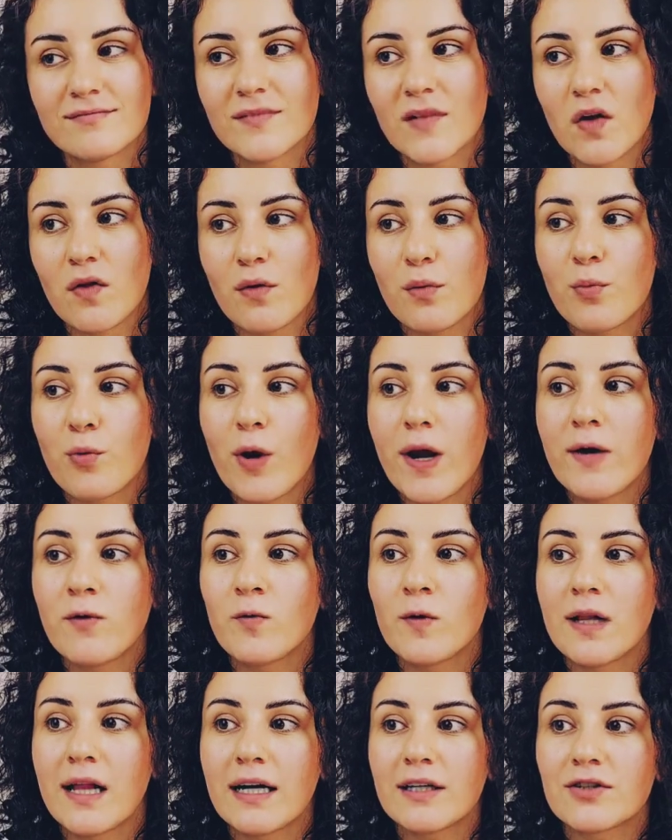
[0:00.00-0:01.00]
The brain
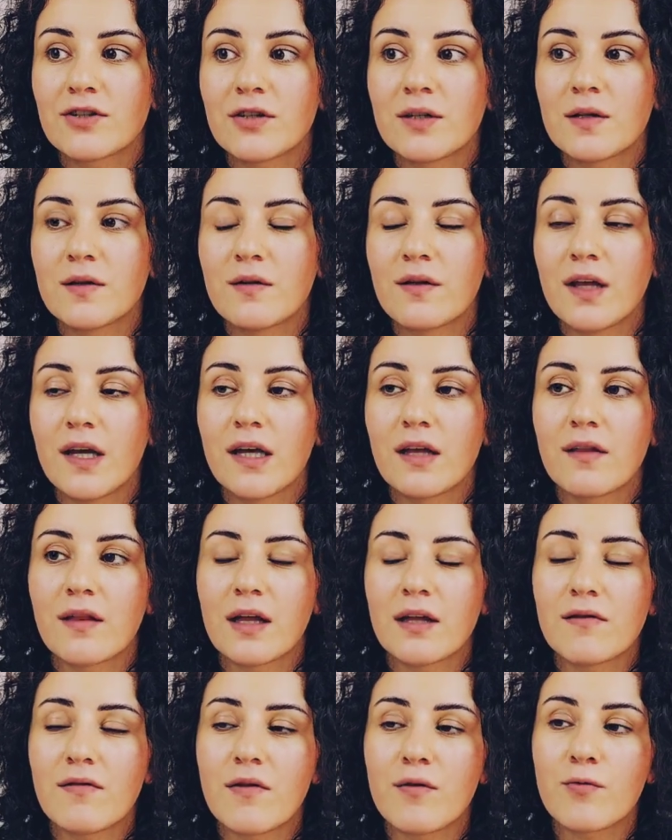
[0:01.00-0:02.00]
will actually think
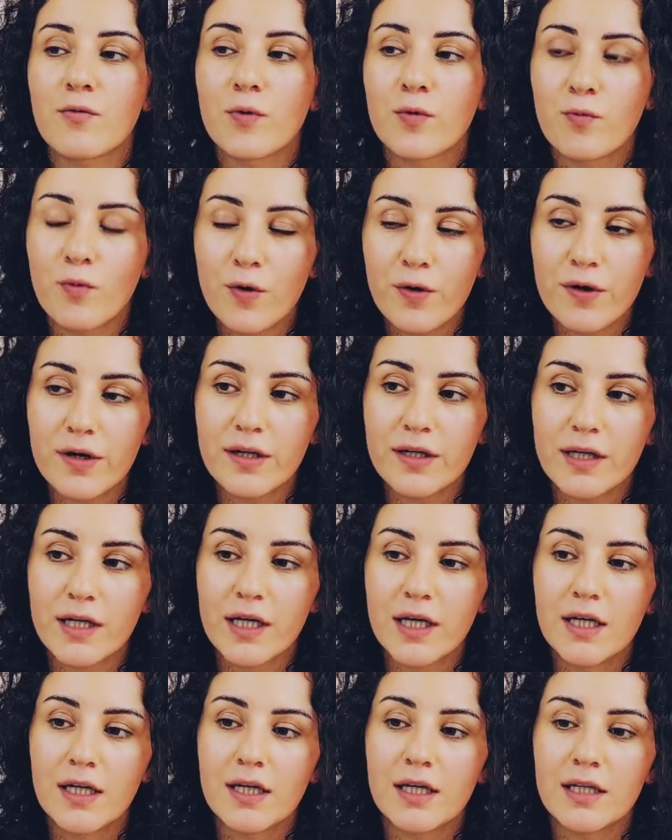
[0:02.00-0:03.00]
that the reward
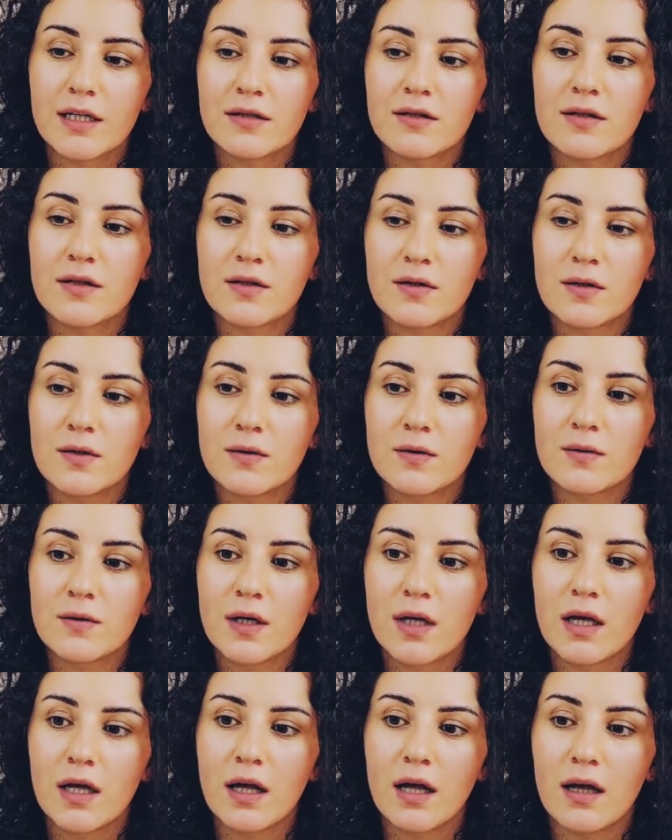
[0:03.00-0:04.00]
is to
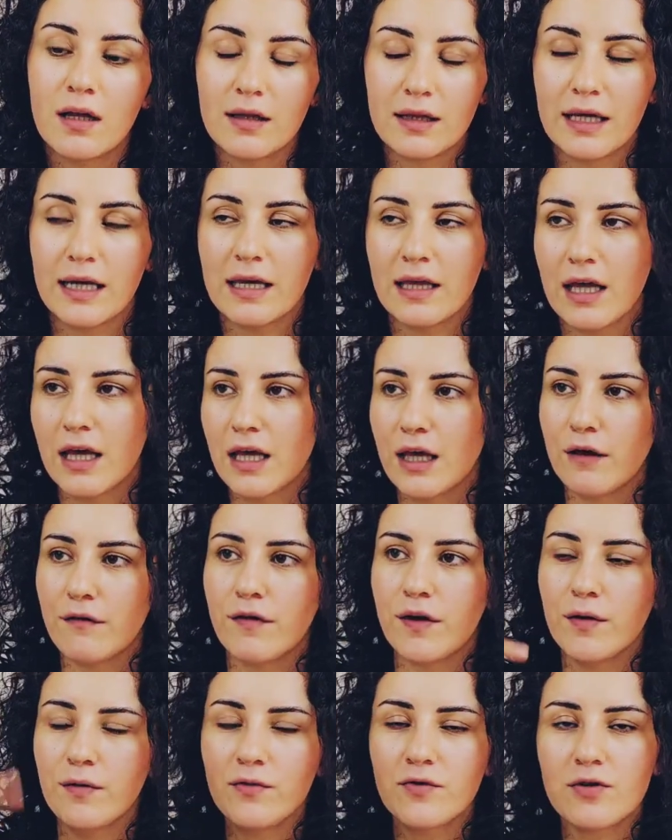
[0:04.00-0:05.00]
do, like
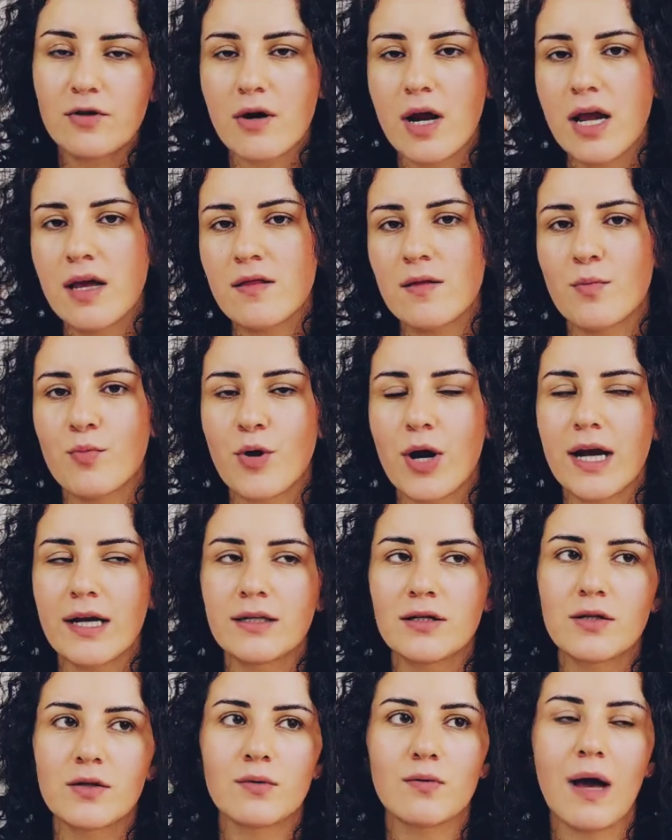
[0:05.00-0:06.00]
if you train the
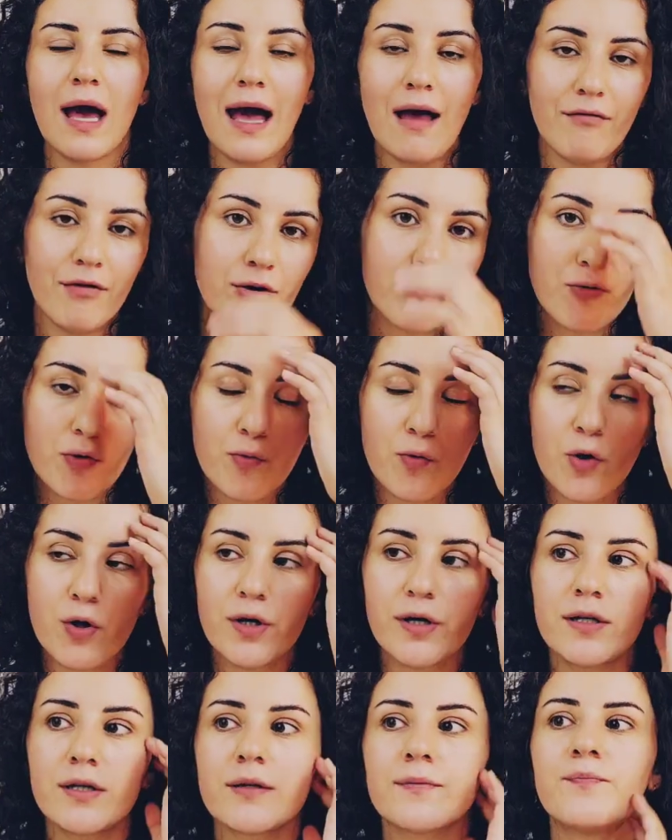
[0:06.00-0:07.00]
brain to have a
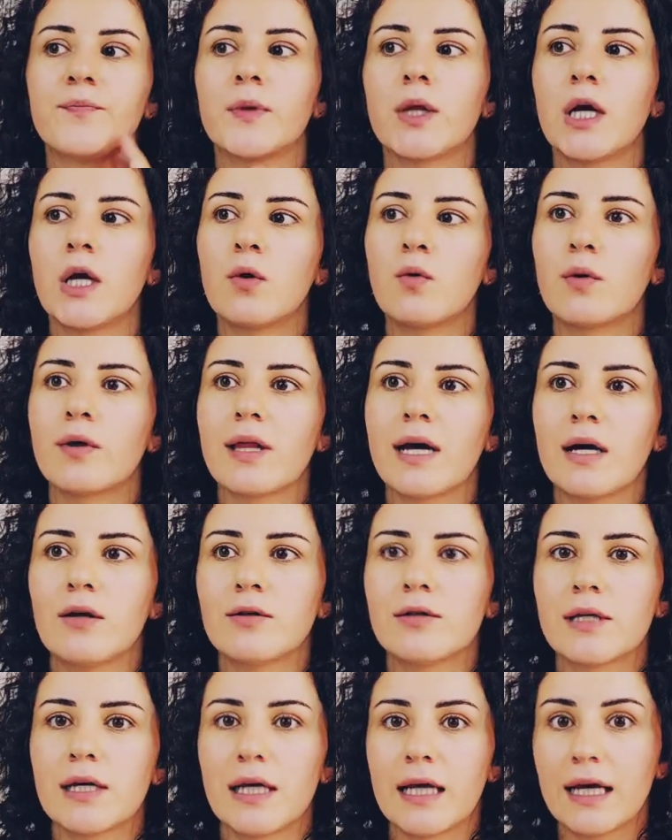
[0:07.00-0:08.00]
reward
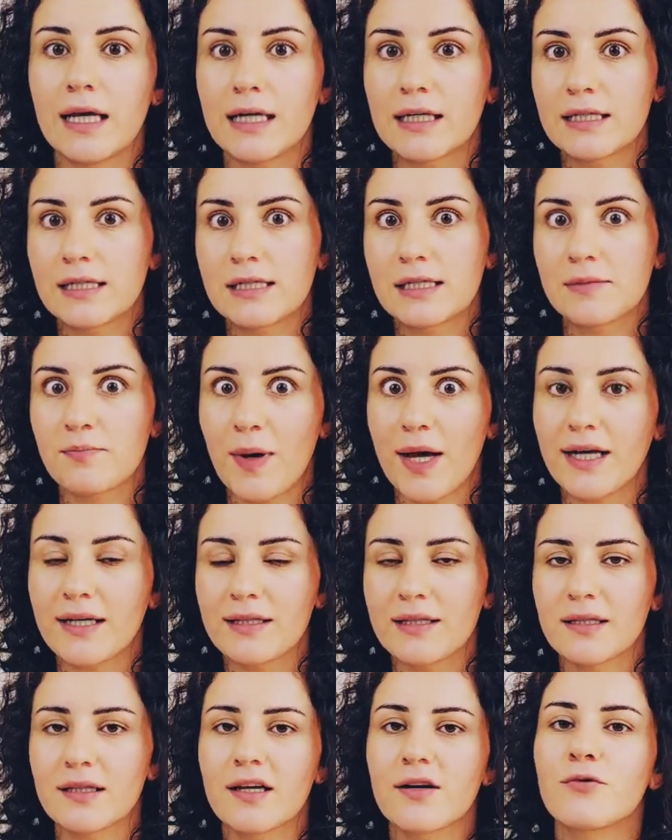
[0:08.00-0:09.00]
without
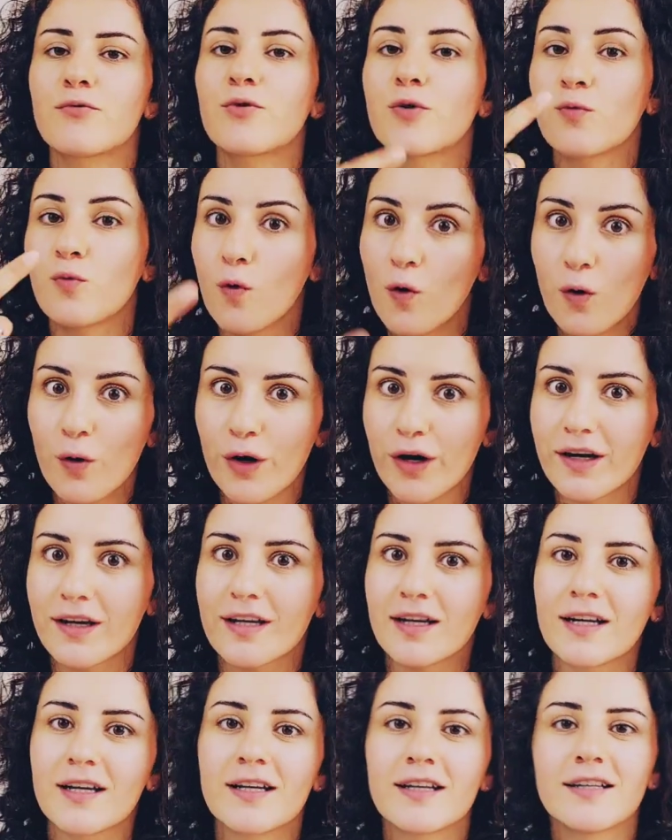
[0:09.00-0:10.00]
expecting a
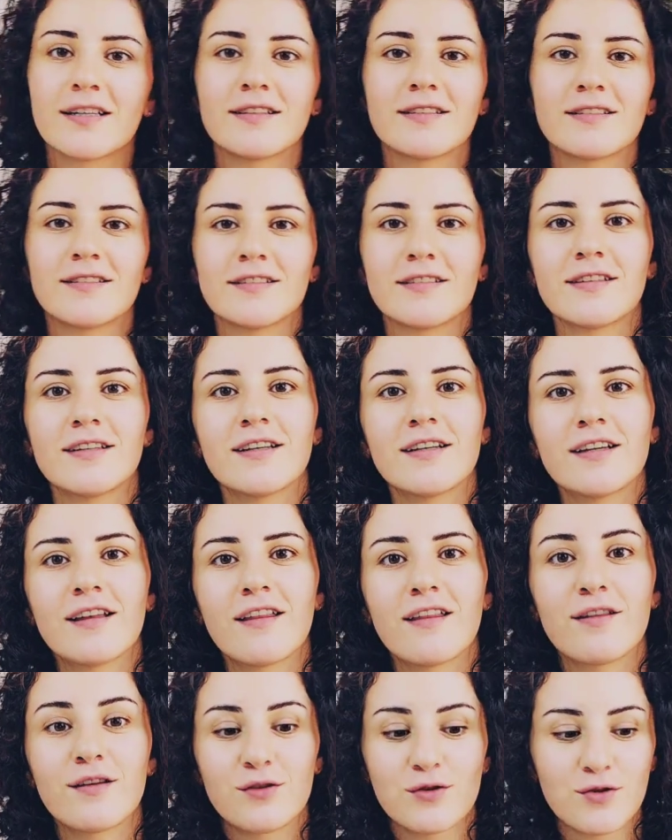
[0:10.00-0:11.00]
reward,
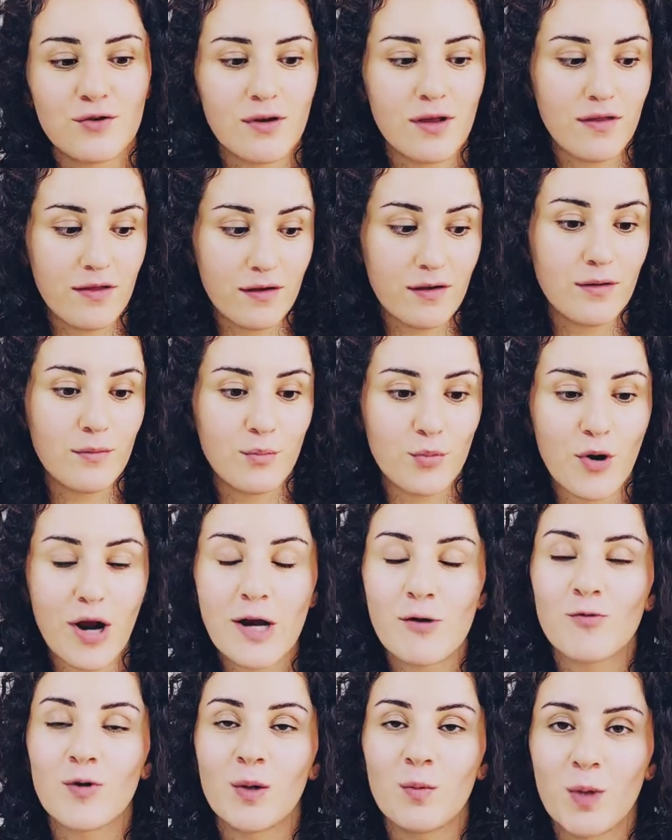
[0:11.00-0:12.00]
the
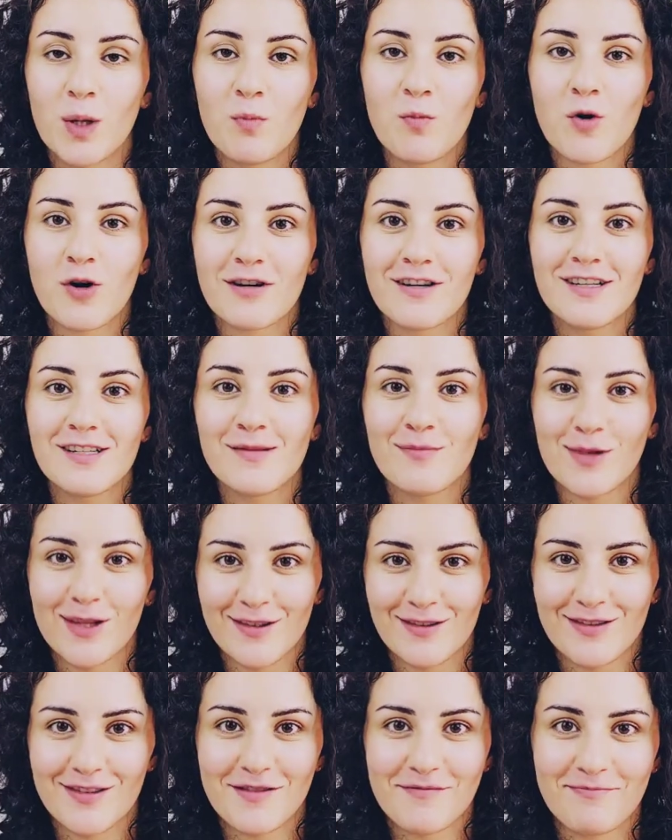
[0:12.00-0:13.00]
brain will be more
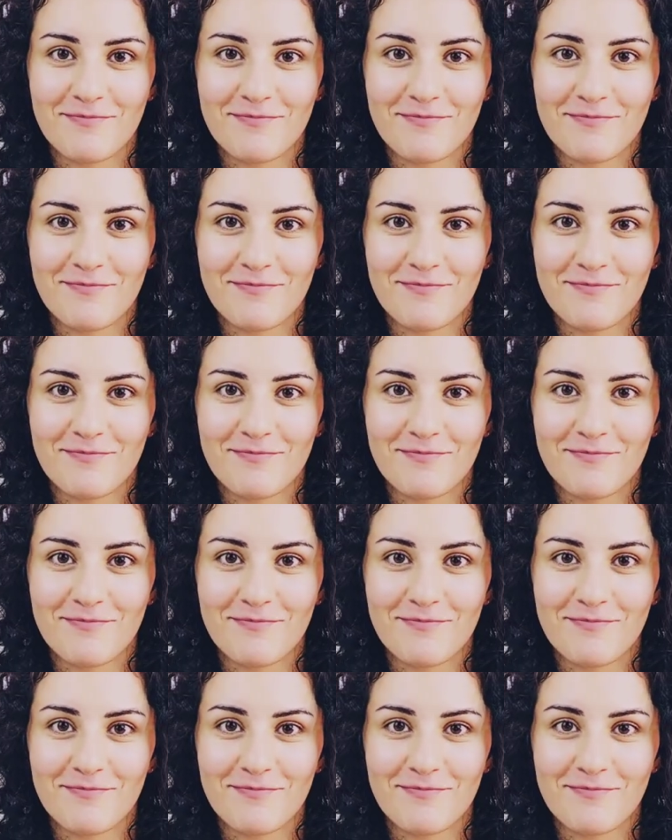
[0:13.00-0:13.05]
disciplined.